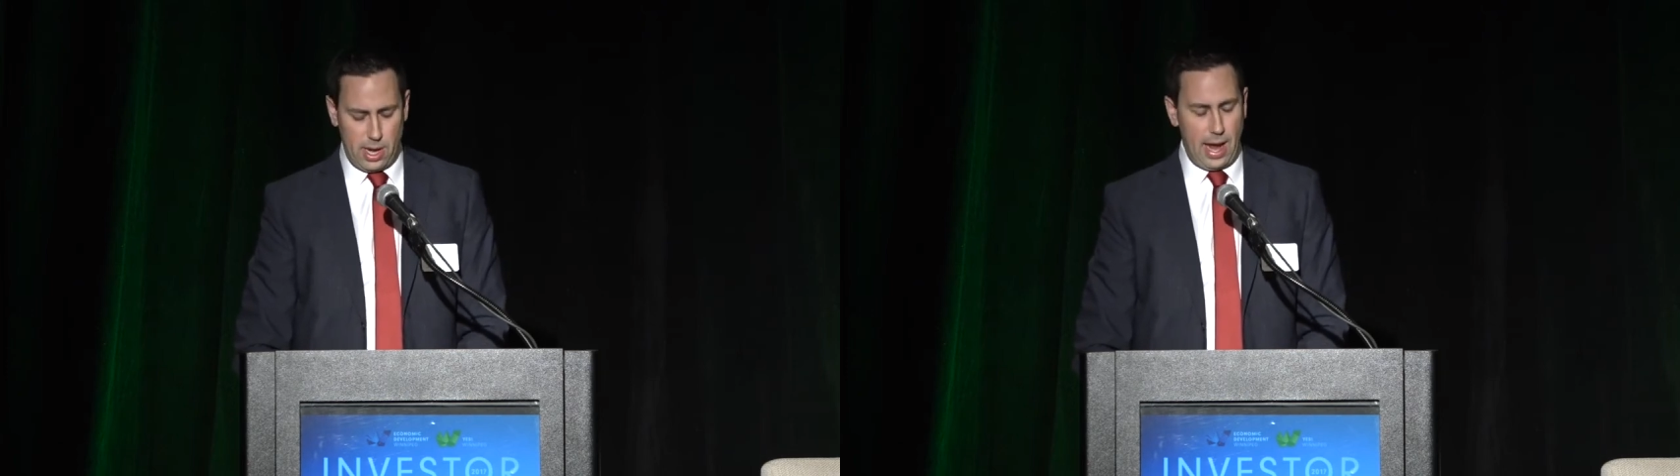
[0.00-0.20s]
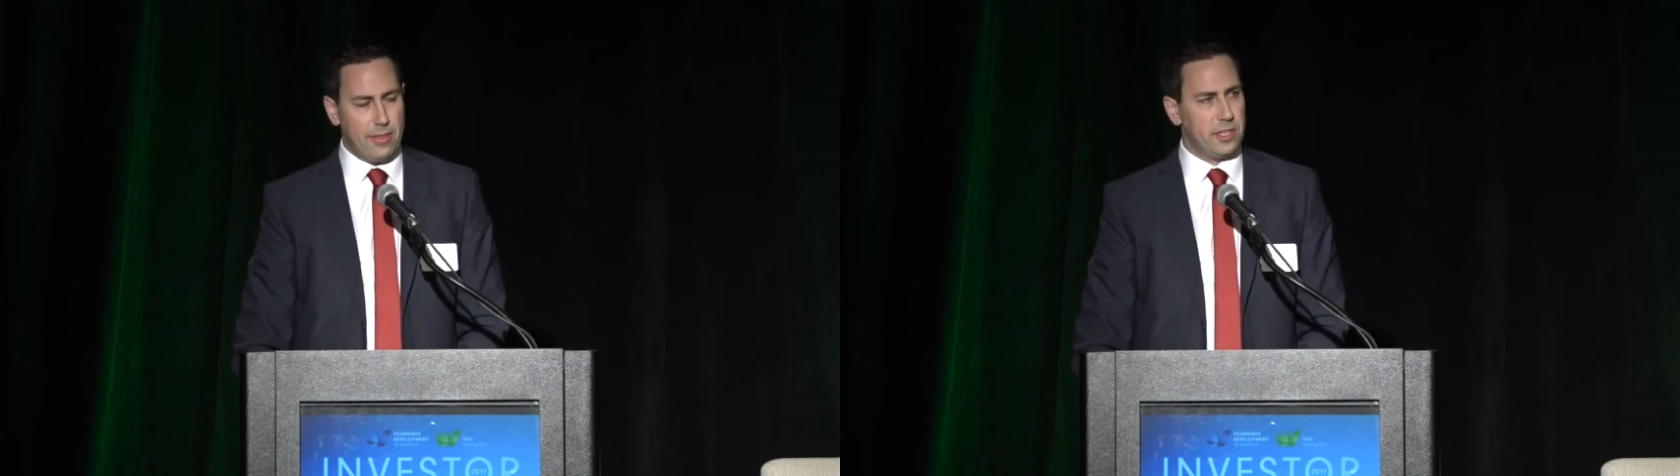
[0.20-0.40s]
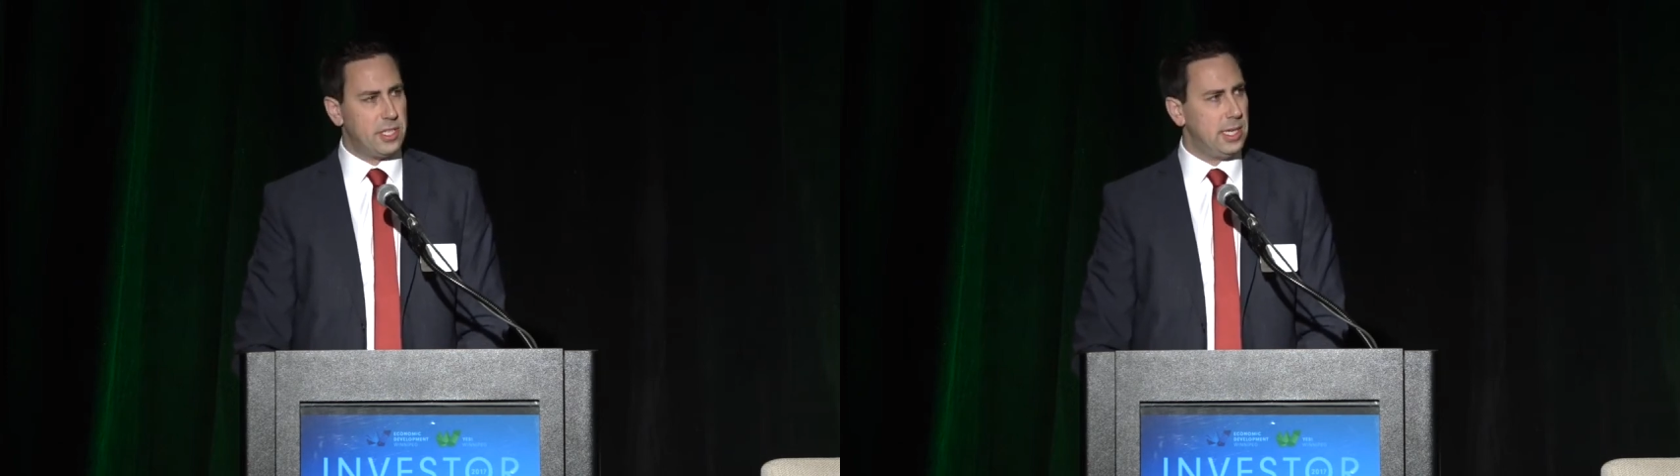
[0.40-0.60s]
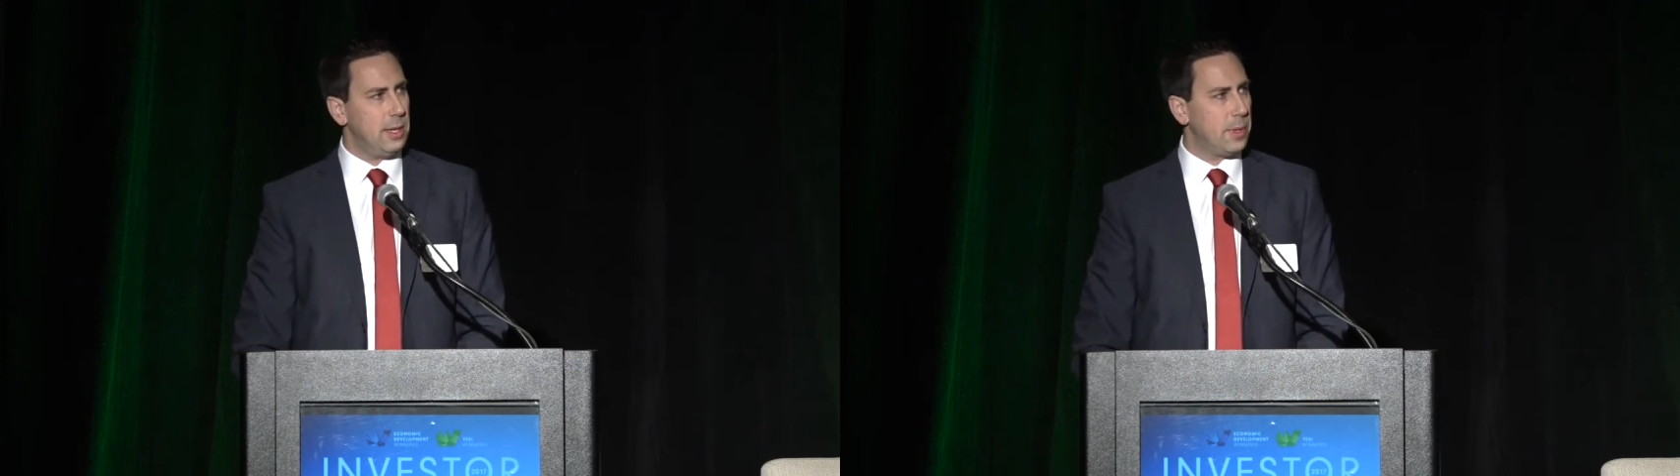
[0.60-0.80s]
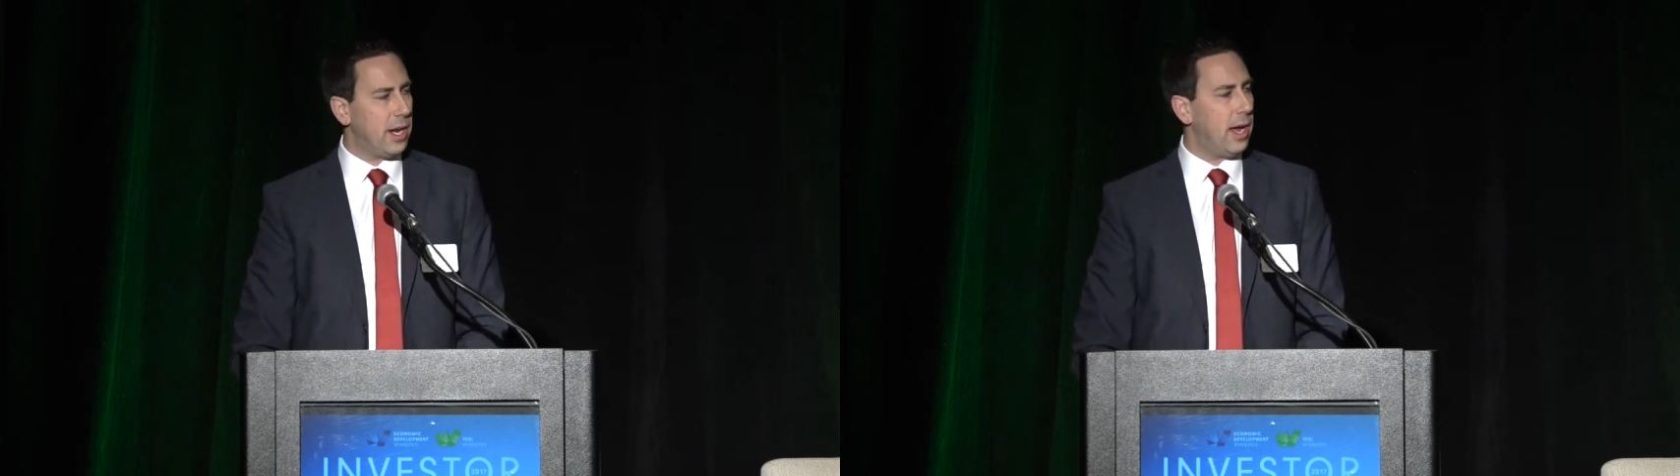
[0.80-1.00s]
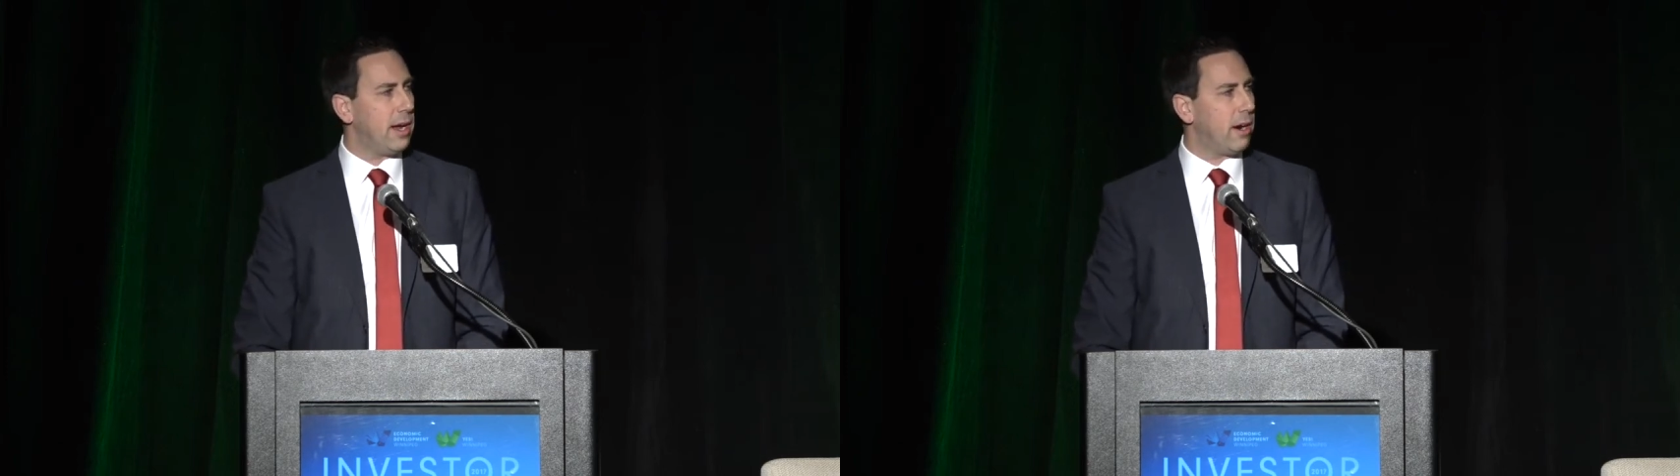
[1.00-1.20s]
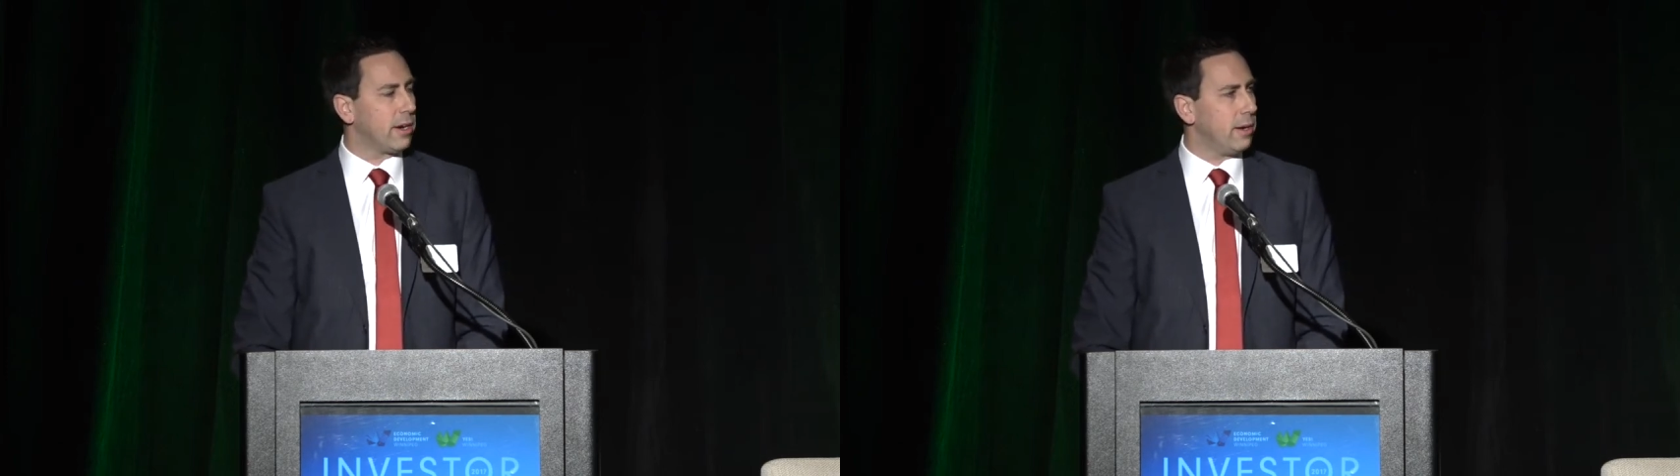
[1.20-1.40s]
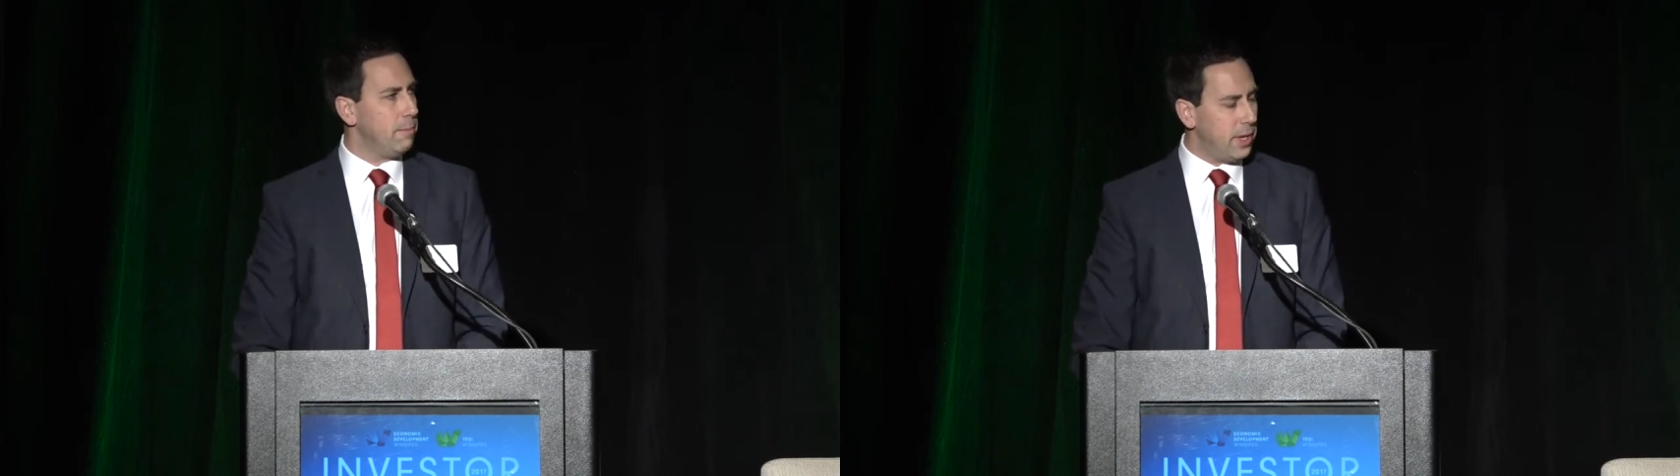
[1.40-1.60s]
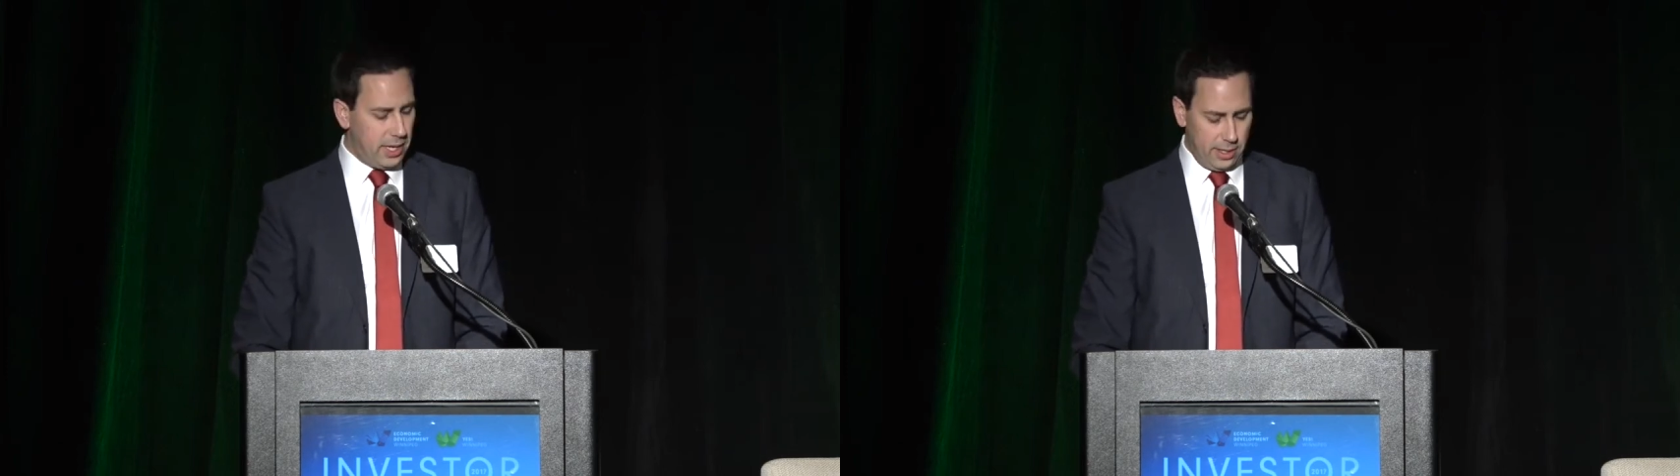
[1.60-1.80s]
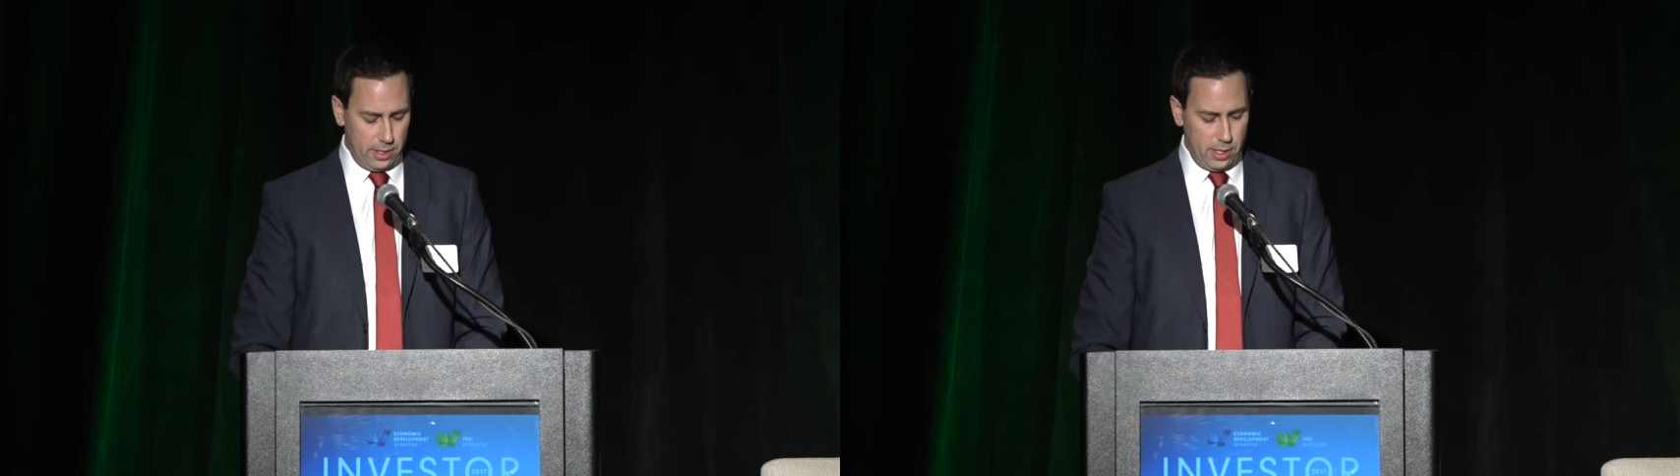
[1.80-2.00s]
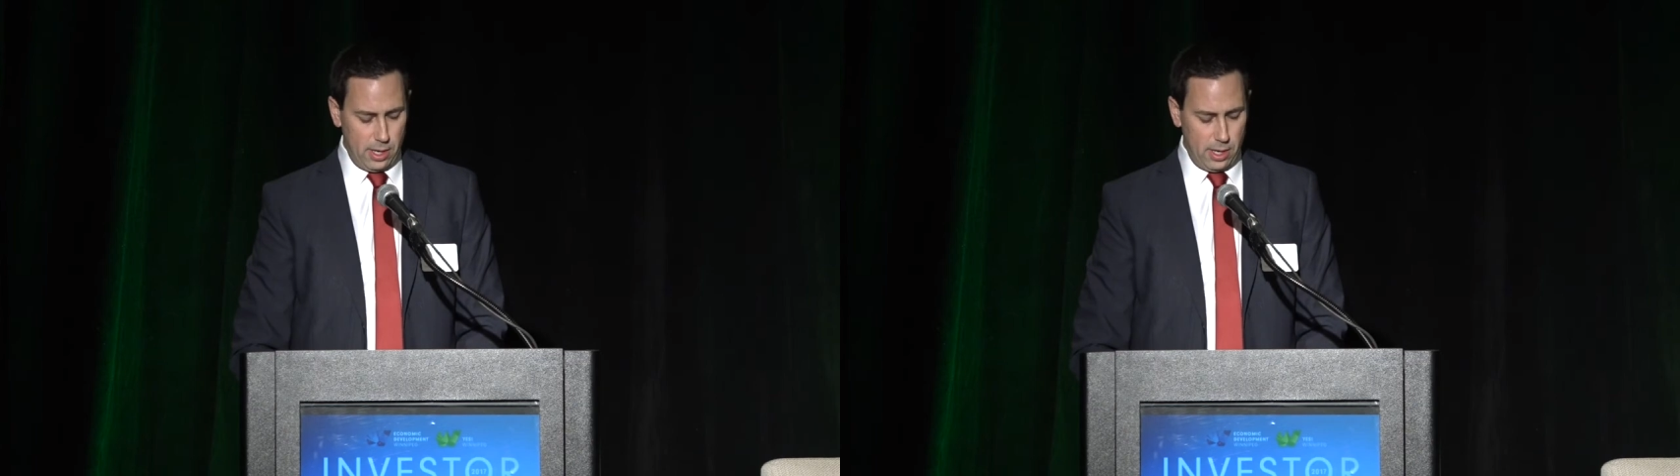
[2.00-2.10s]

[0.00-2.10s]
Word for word: and the team and I are, committing,